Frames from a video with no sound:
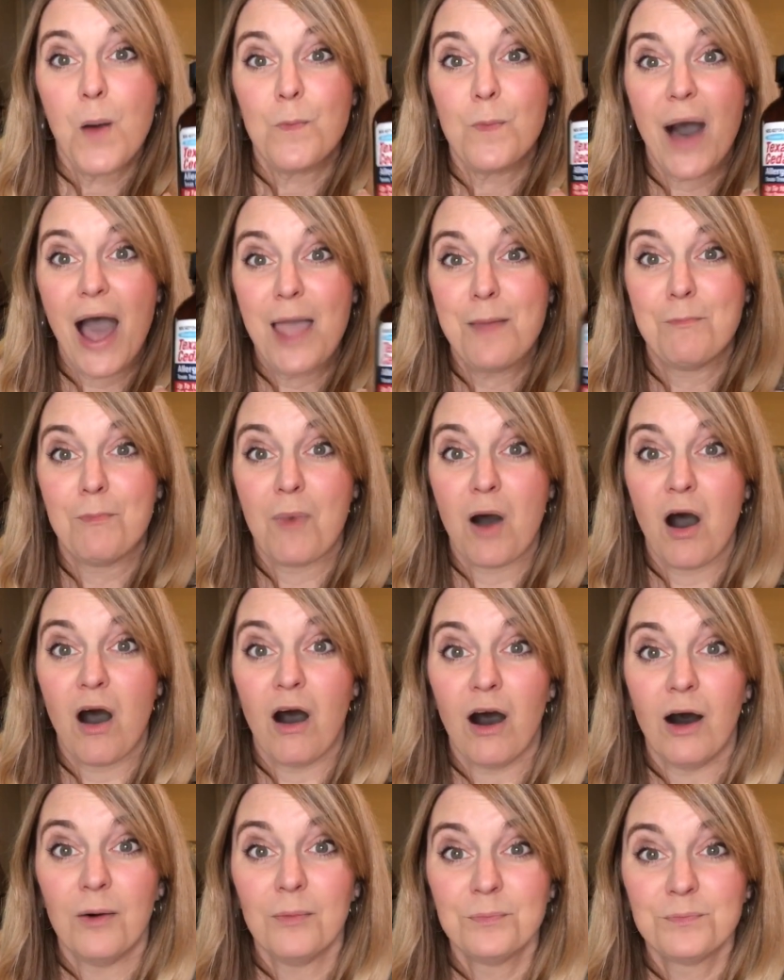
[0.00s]
My
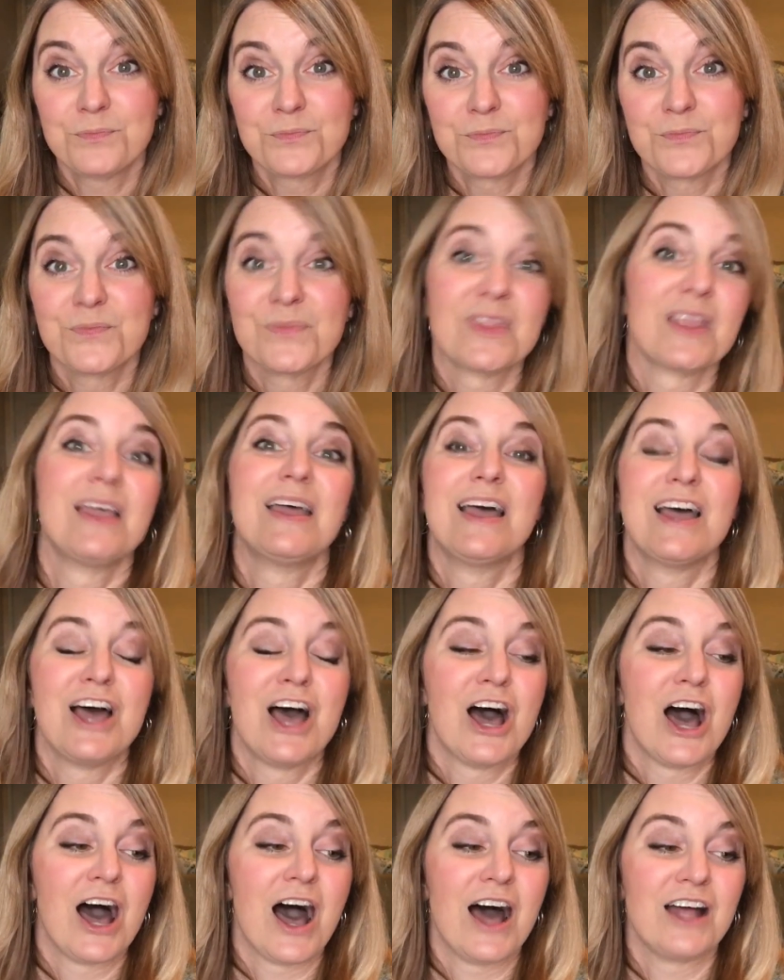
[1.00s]
mom
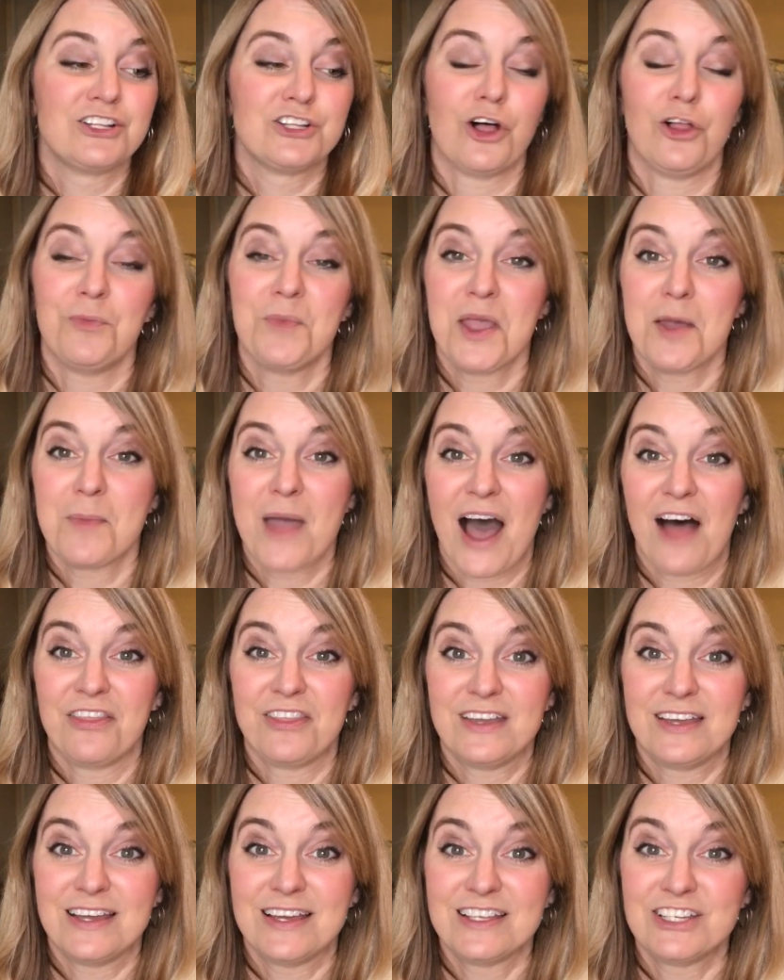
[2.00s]
told me
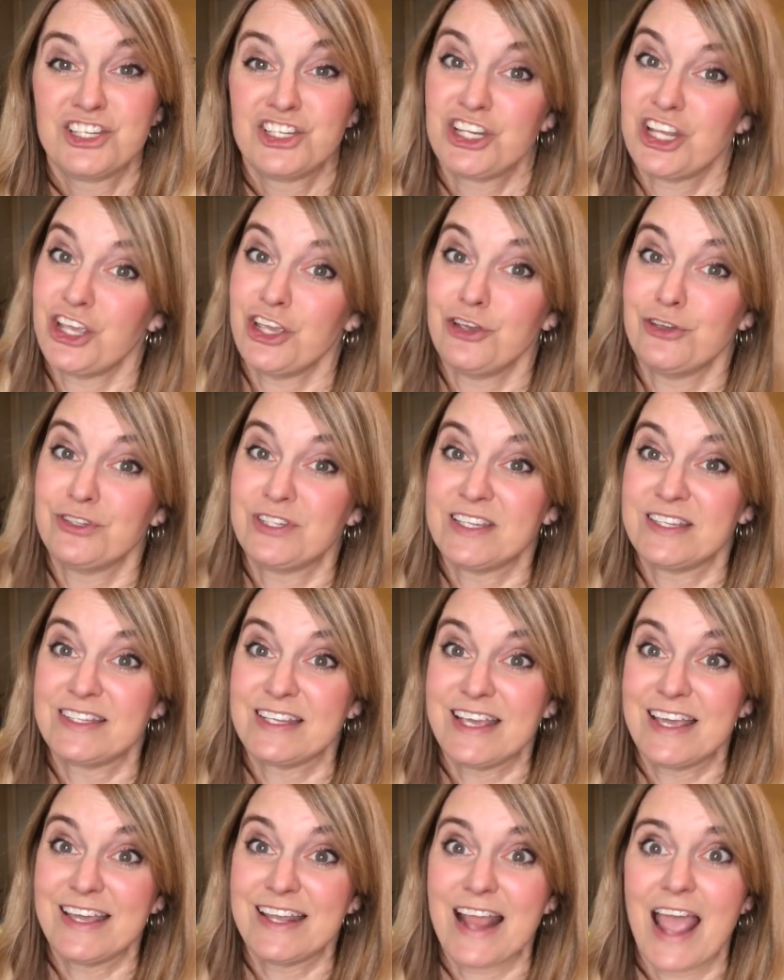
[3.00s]
about this, she uses
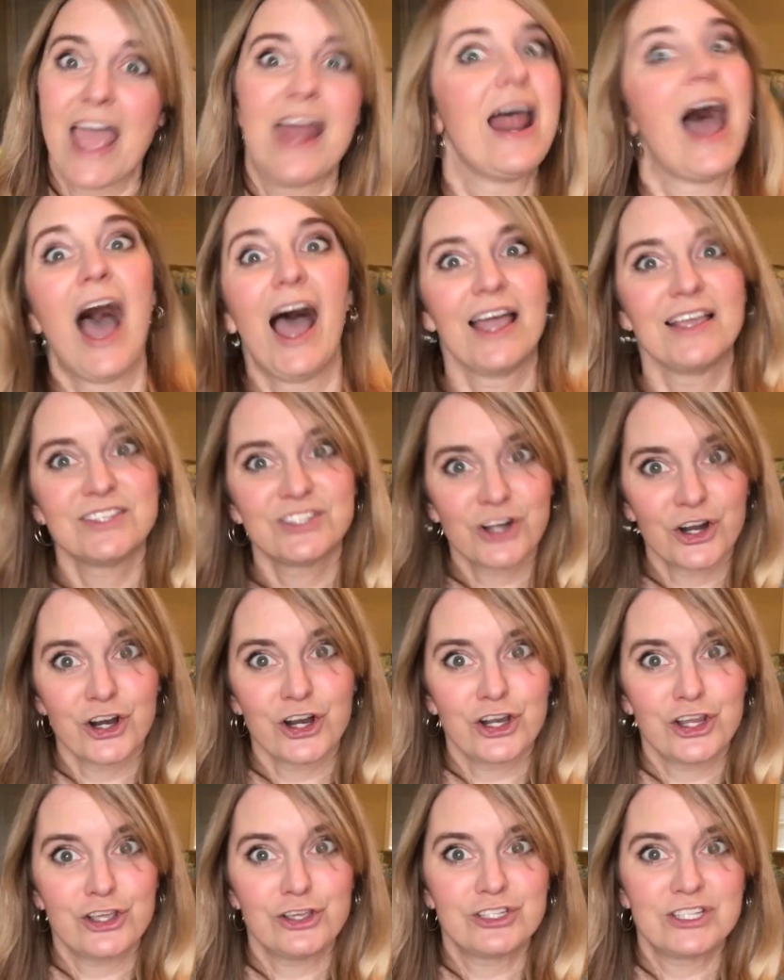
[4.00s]
it, and I
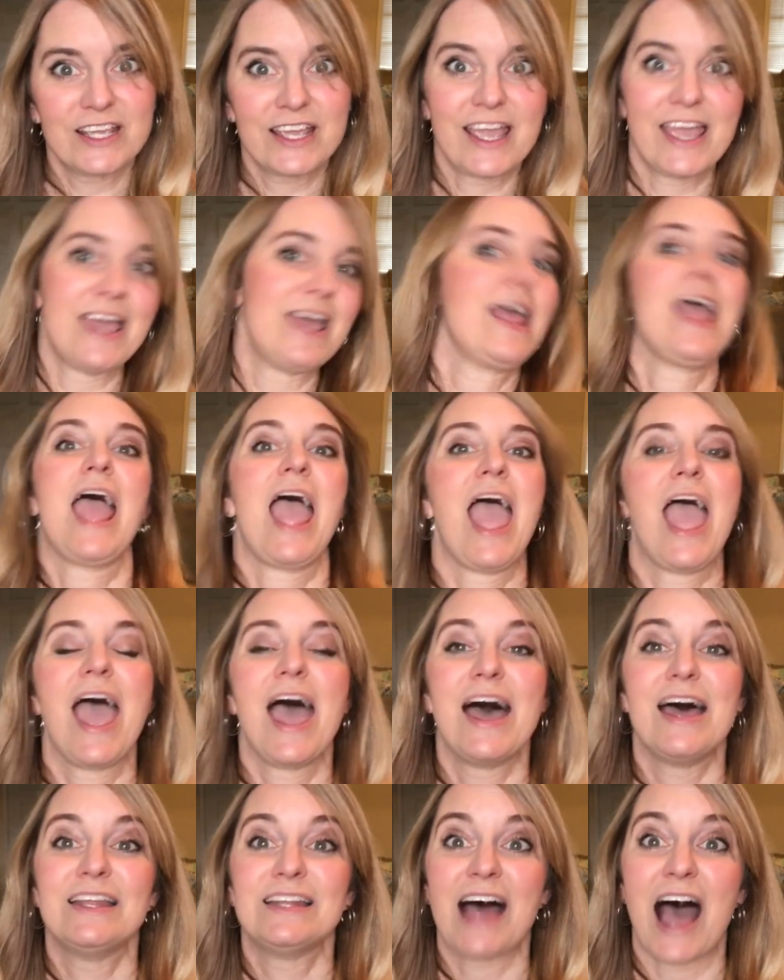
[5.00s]
started using it
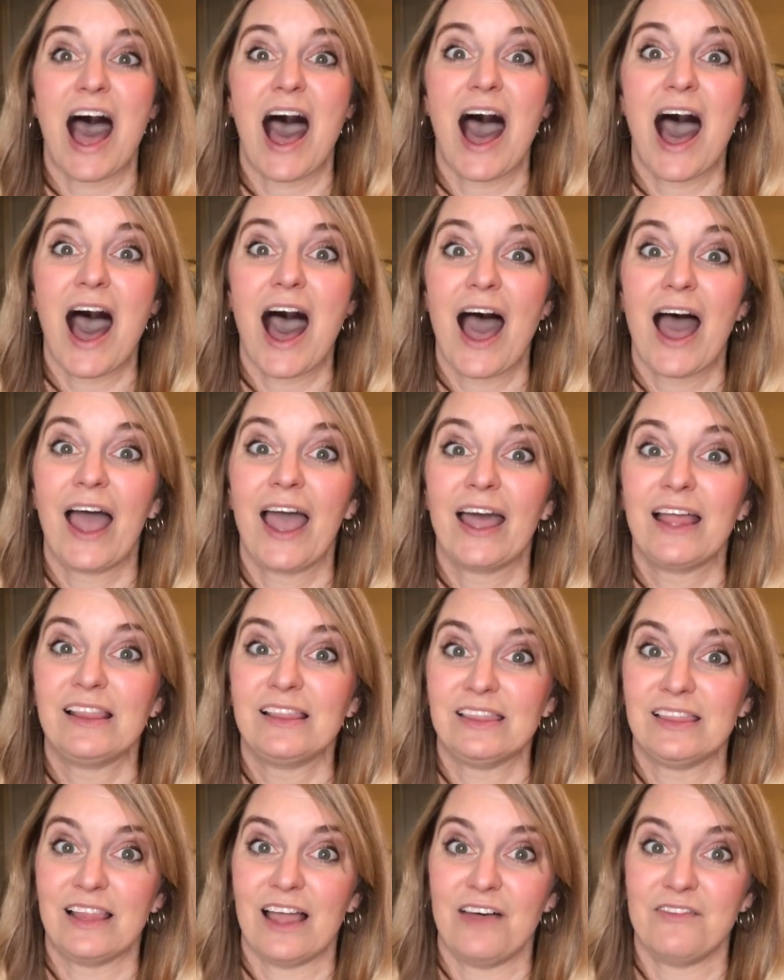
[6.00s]
and I
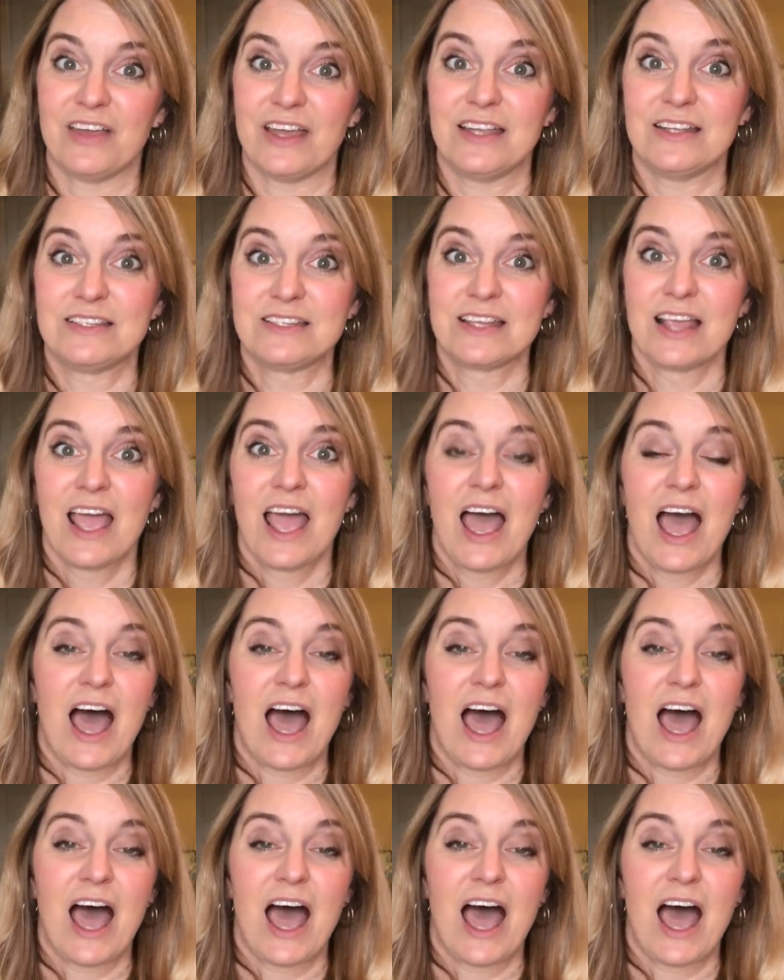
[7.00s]
love it.